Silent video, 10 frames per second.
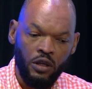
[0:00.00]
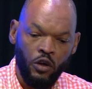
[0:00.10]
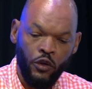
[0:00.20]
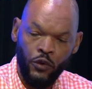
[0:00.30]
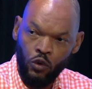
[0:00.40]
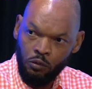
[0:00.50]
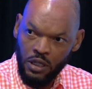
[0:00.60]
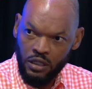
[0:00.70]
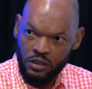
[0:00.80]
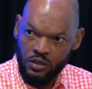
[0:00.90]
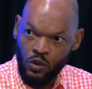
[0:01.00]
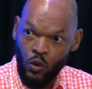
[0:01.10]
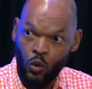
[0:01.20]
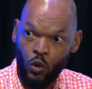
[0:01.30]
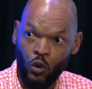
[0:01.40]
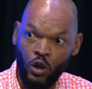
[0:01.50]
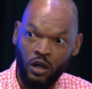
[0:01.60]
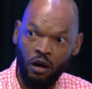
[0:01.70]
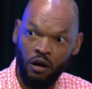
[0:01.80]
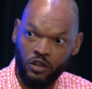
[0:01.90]
humans who
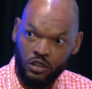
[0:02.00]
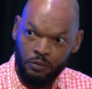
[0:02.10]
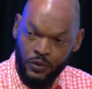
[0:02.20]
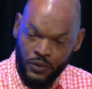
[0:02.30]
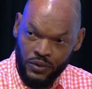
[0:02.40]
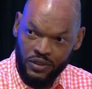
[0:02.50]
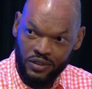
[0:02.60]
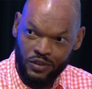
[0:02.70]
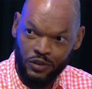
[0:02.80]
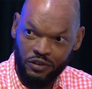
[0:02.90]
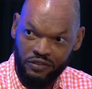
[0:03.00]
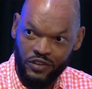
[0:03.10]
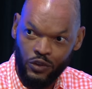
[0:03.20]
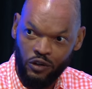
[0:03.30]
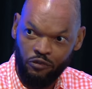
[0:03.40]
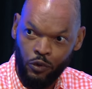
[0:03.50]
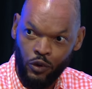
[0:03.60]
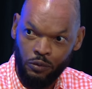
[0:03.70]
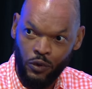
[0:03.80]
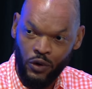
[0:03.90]
contribute to the revenue of
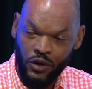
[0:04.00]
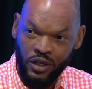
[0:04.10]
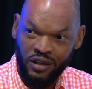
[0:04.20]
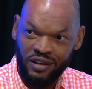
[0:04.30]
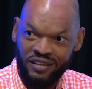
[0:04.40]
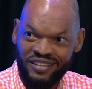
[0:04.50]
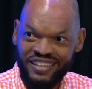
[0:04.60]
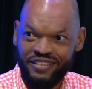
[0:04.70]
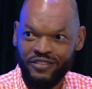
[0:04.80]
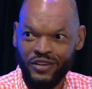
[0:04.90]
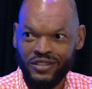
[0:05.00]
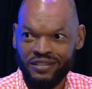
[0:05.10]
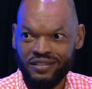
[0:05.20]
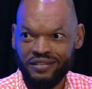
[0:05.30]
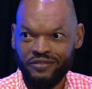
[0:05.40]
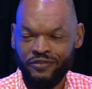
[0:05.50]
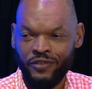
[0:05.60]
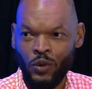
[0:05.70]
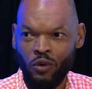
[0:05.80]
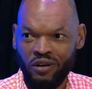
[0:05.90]
Portmore to give us
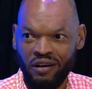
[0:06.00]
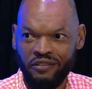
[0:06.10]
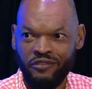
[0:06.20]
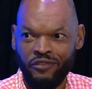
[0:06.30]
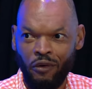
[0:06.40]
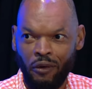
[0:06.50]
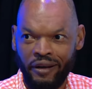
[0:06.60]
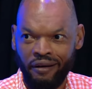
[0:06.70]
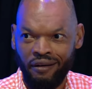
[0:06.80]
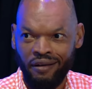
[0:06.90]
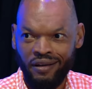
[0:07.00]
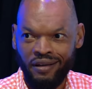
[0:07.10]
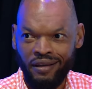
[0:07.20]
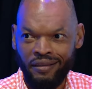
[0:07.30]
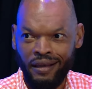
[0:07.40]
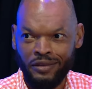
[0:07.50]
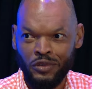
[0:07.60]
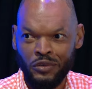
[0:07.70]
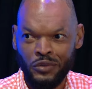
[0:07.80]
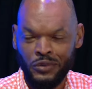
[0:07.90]
flora and fauna
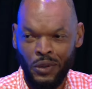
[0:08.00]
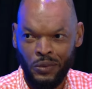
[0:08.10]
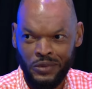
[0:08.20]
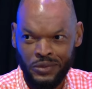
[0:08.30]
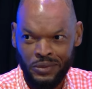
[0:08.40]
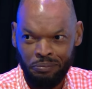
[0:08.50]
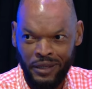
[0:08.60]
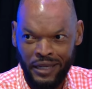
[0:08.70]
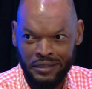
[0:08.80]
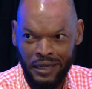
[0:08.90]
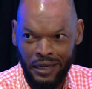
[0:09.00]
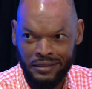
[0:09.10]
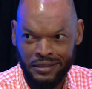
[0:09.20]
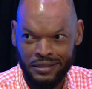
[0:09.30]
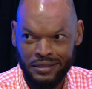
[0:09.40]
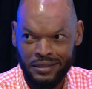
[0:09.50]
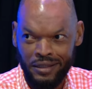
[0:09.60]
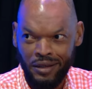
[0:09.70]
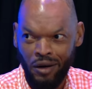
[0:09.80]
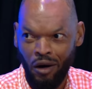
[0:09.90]
that don't pay taxes
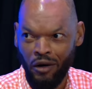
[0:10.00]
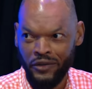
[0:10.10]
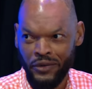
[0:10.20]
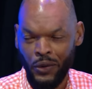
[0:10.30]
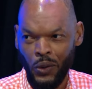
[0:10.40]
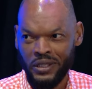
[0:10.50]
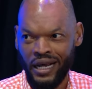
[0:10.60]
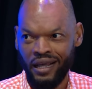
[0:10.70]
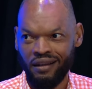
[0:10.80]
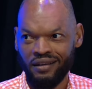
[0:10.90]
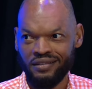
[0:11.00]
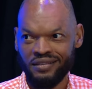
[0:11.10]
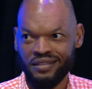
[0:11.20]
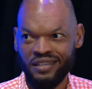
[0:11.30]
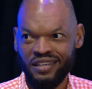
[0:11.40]
on the Goat Islands?